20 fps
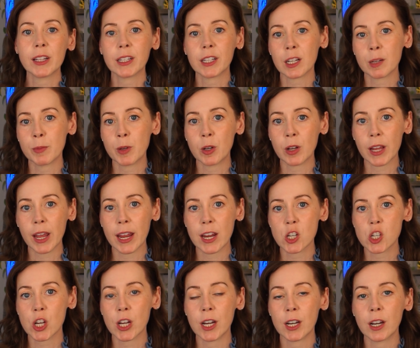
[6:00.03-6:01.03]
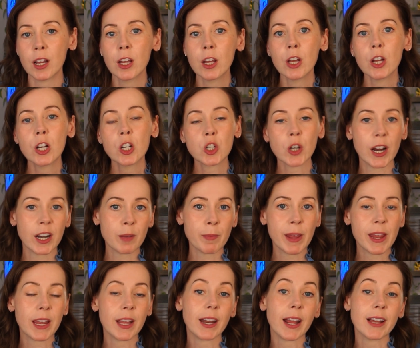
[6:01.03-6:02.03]
communication, try to
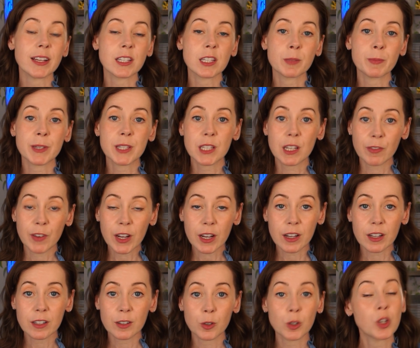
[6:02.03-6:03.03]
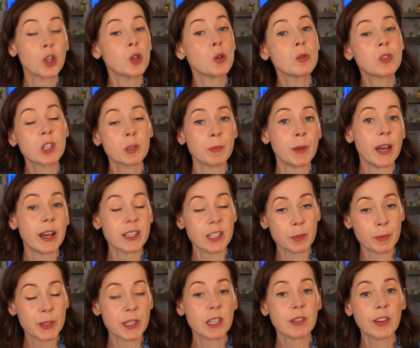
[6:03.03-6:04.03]
make it as specific, or use as
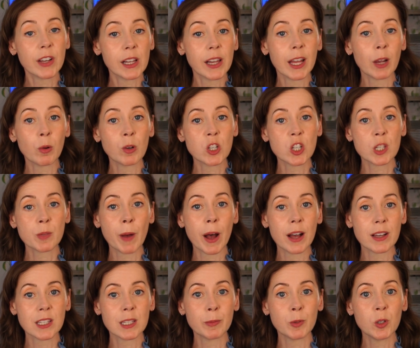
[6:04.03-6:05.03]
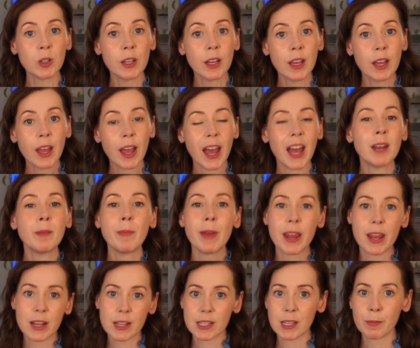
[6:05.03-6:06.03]
specific language as possible, and
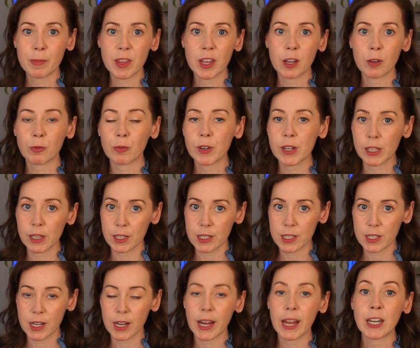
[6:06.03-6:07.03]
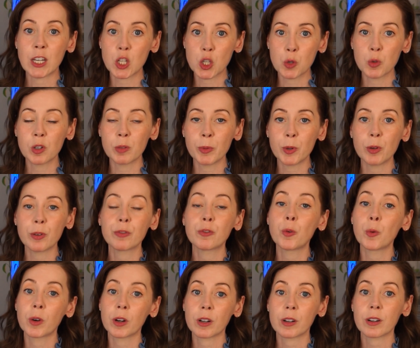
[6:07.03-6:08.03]
make it something realistic and doable
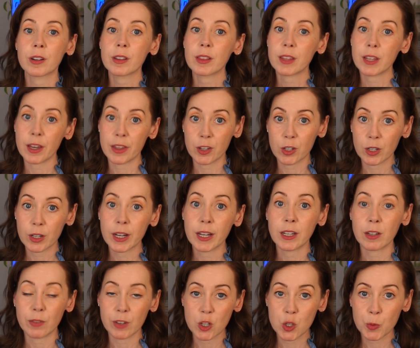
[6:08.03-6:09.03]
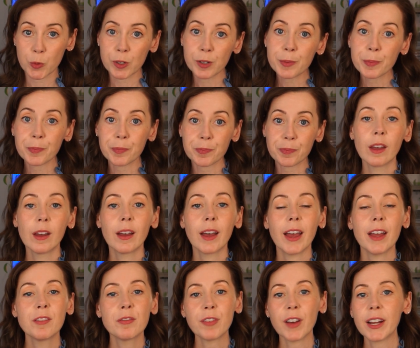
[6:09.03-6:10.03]
for the other individual.
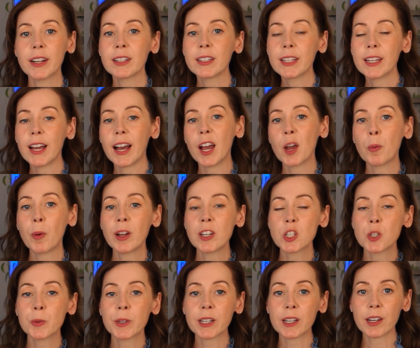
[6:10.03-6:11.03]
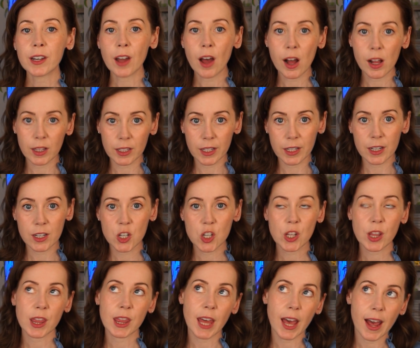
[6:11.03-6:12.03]
And finally, I want to
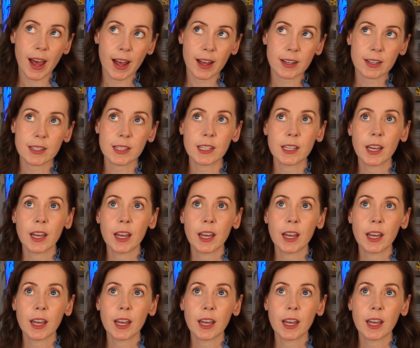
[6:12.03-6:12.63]
acknowledge that